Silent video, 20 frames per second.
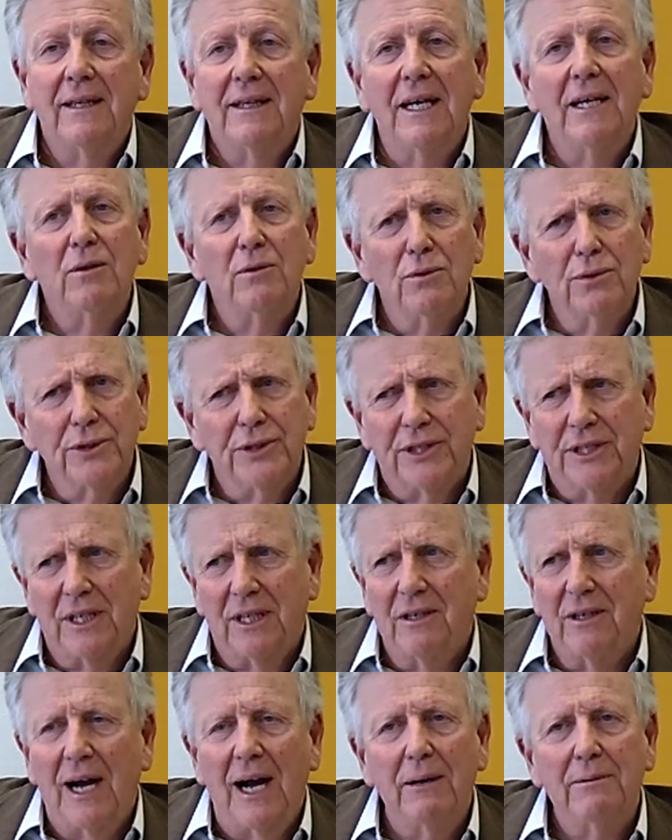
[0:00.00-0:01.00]
And then
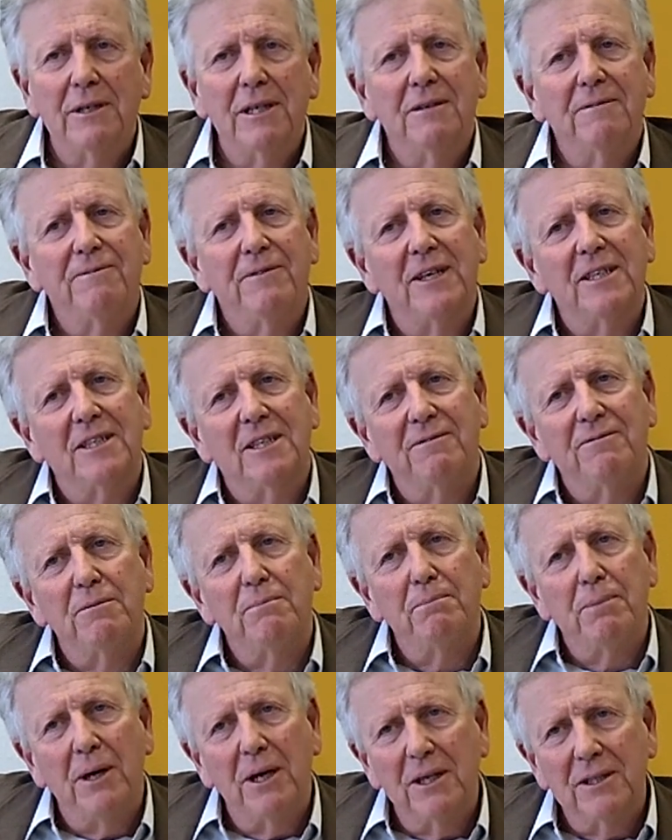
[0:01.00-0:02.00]
also, how would it affect
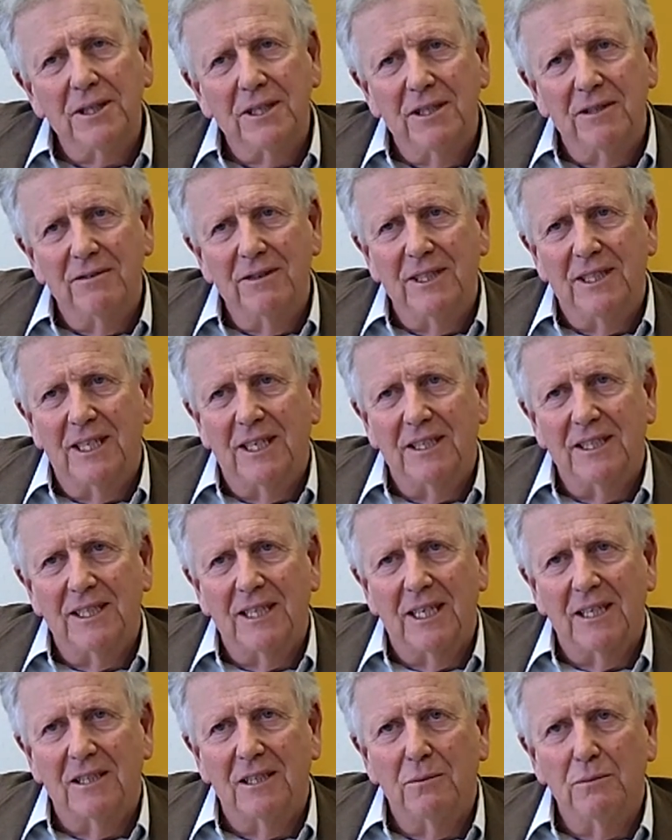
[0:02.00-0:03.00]
different parts of the retail
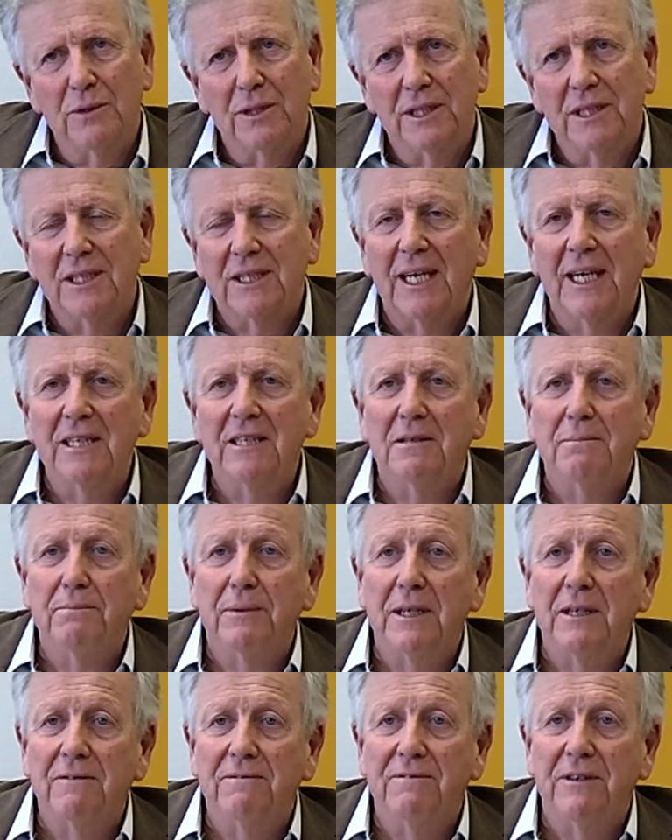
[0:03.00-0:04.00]
sector? Was this going to
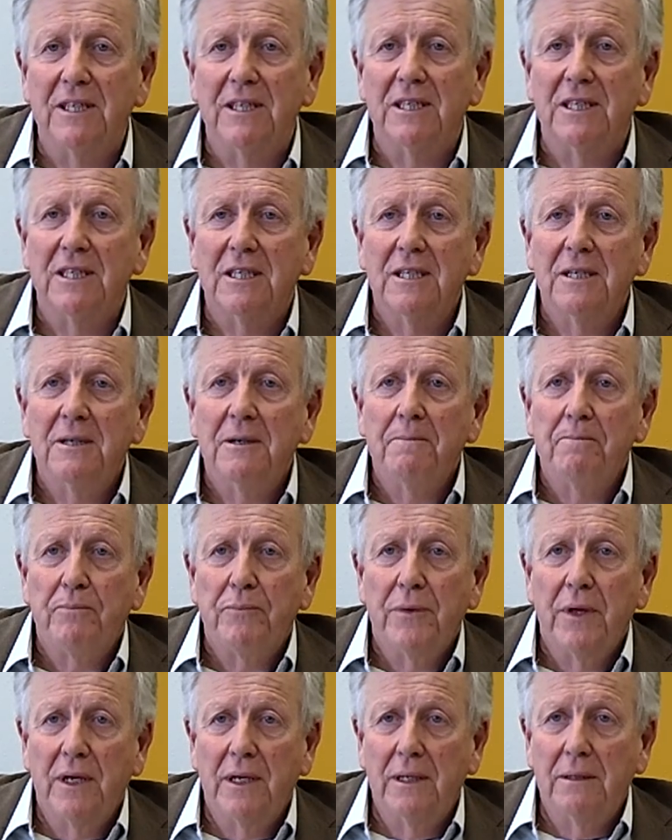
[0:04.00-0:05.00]
benefit
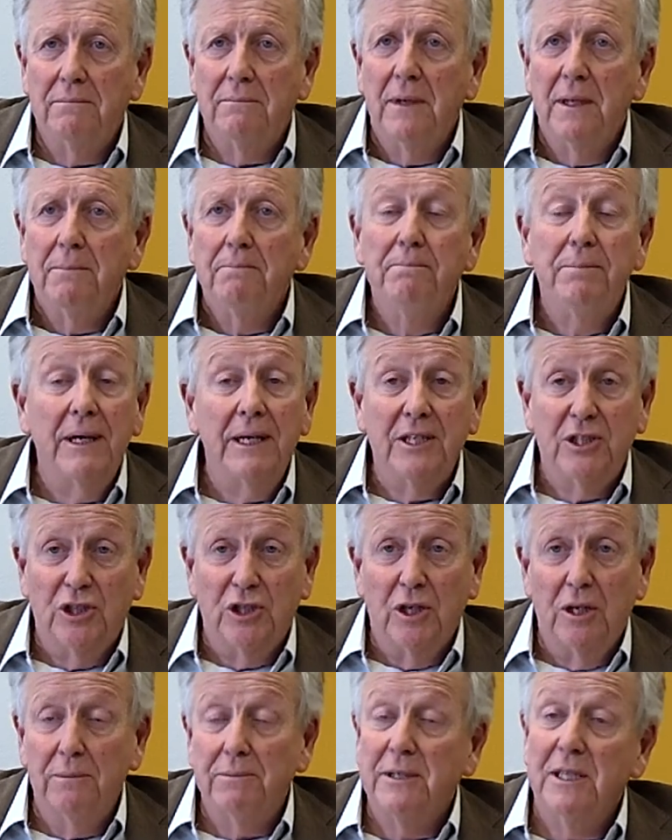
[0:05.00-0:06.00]
big
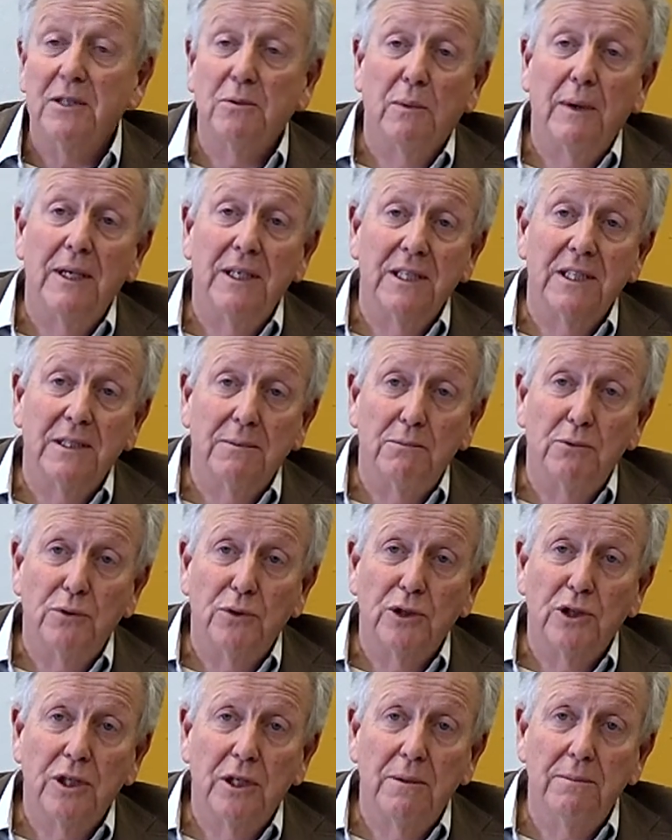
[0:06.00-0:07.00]
shops as well as
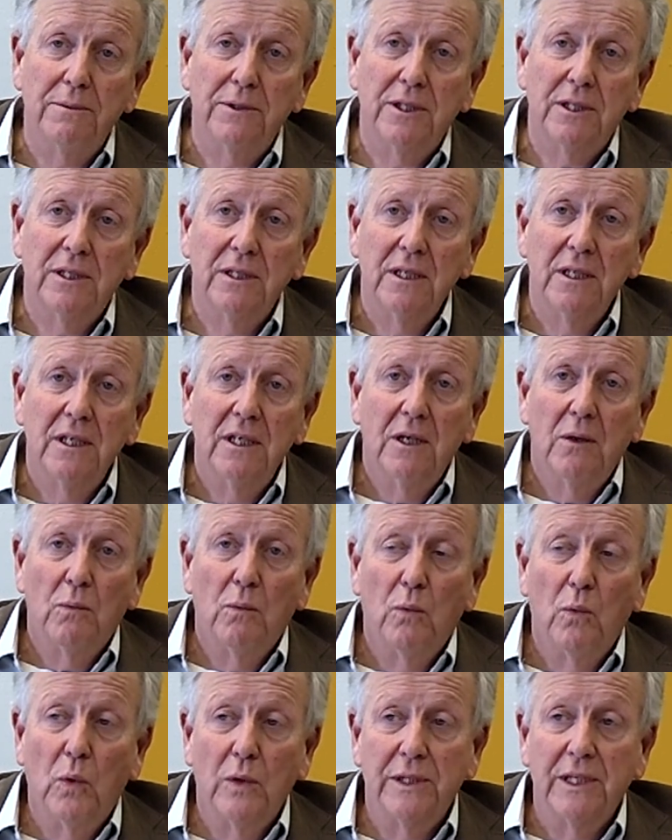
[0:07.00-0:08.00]
small shops?
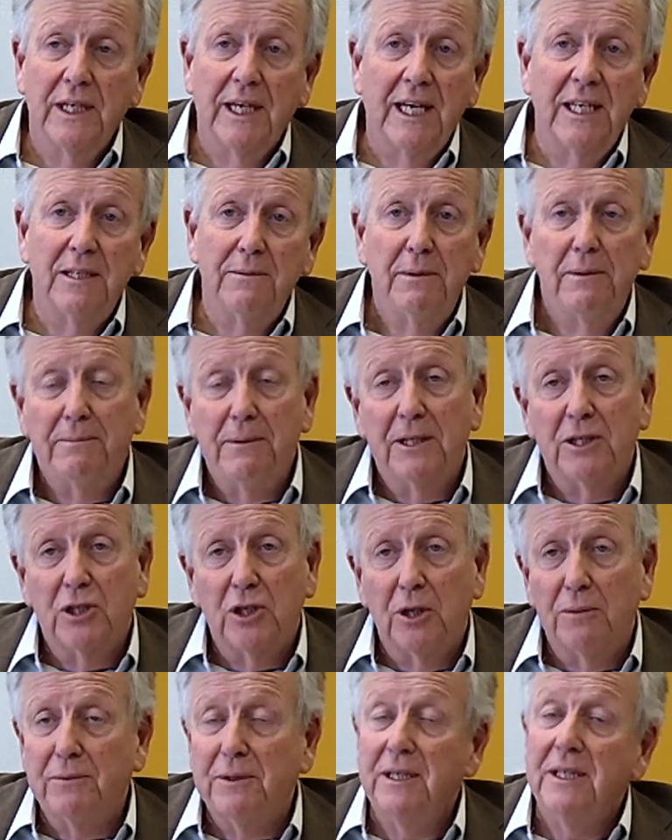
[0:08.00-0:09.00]
Was it going to be big
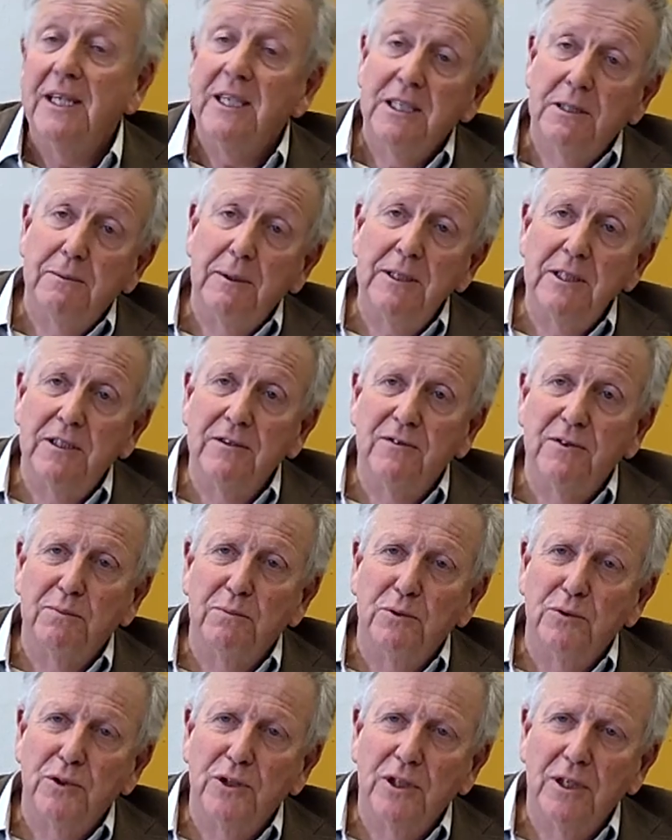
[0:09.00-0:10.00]
shops at the expense of
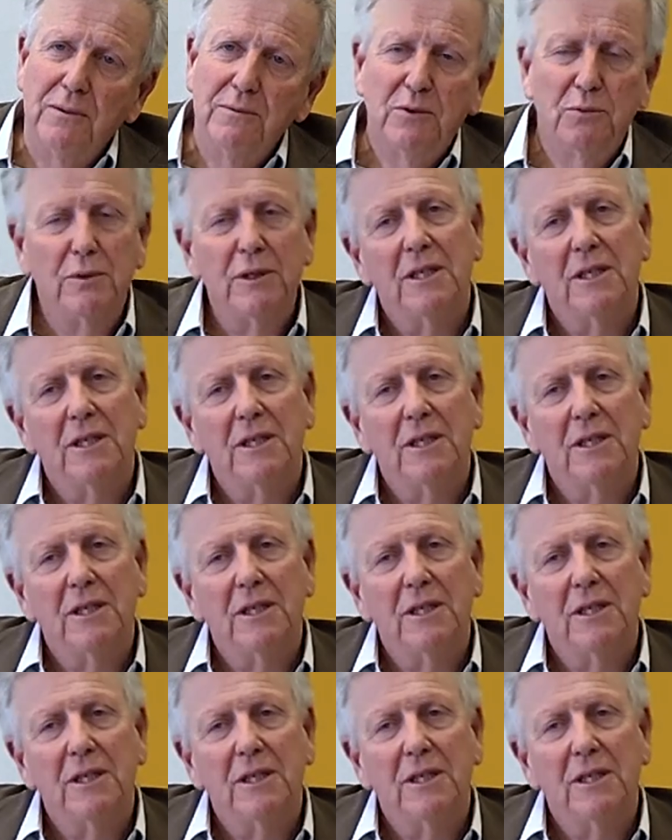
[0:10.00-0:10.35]
small shops?